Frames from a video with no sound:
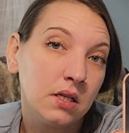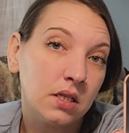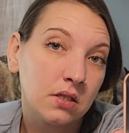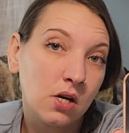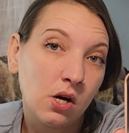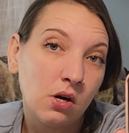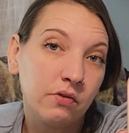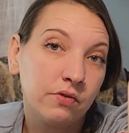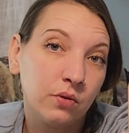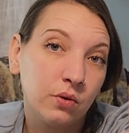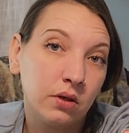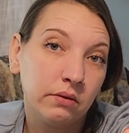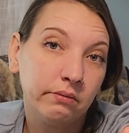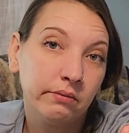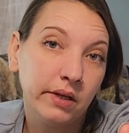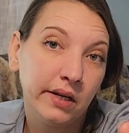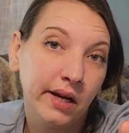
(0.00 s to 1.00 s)
It's called
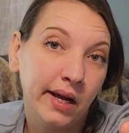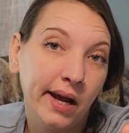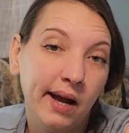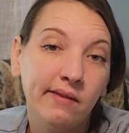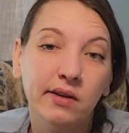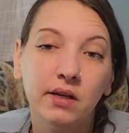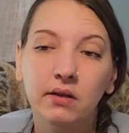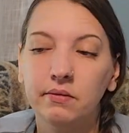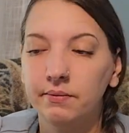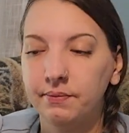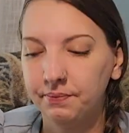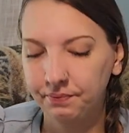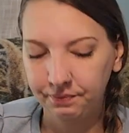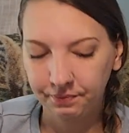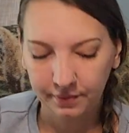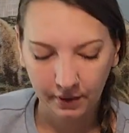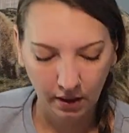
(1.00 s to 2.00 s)
for, and I have it.
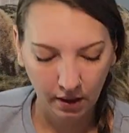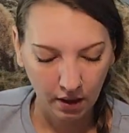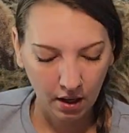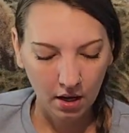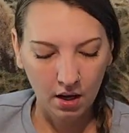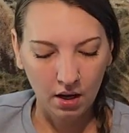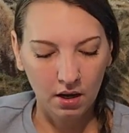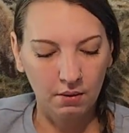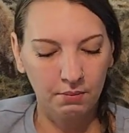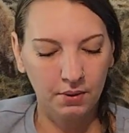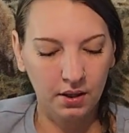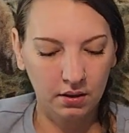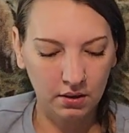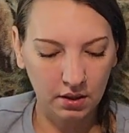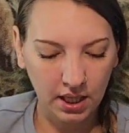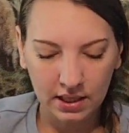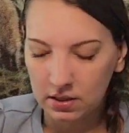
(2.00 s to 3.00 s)

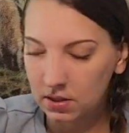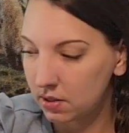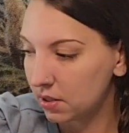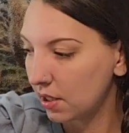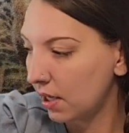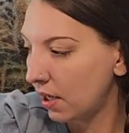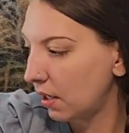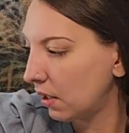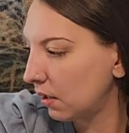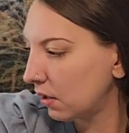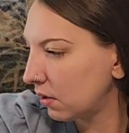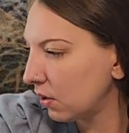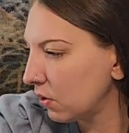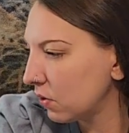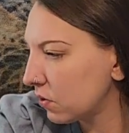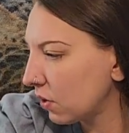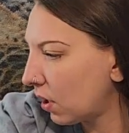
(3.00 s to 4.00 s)
But
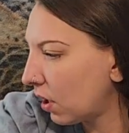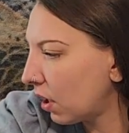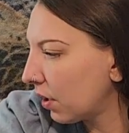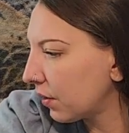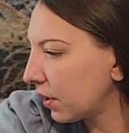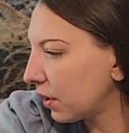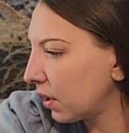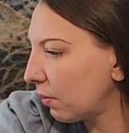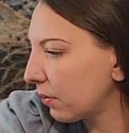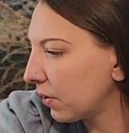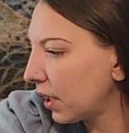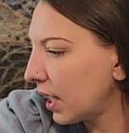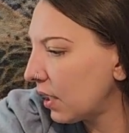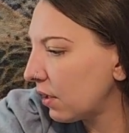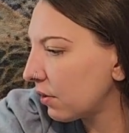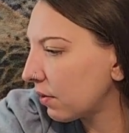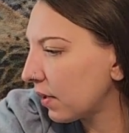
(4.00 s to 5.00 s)
those are the number
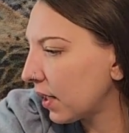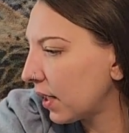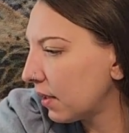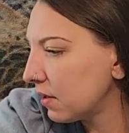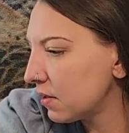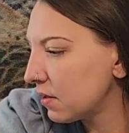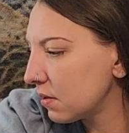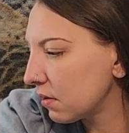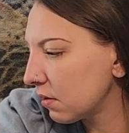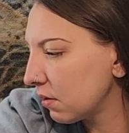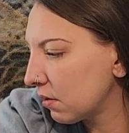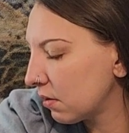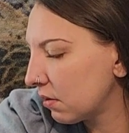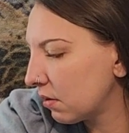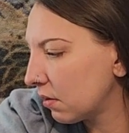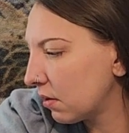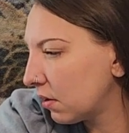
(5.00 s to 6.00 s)
8 threads.
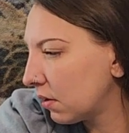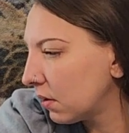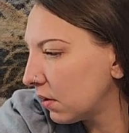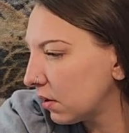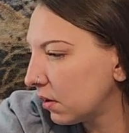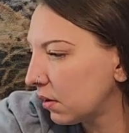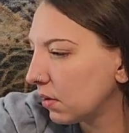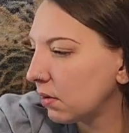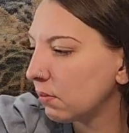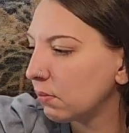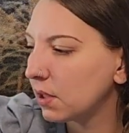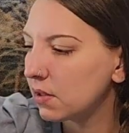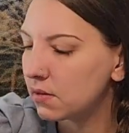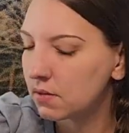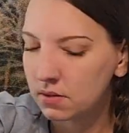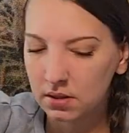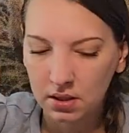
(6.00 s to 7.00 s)

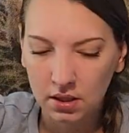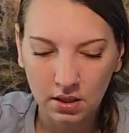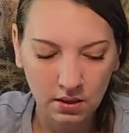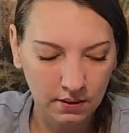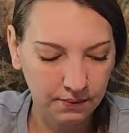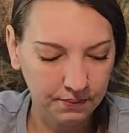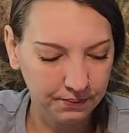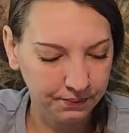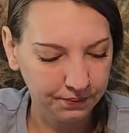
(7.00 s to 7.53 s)
Let me see.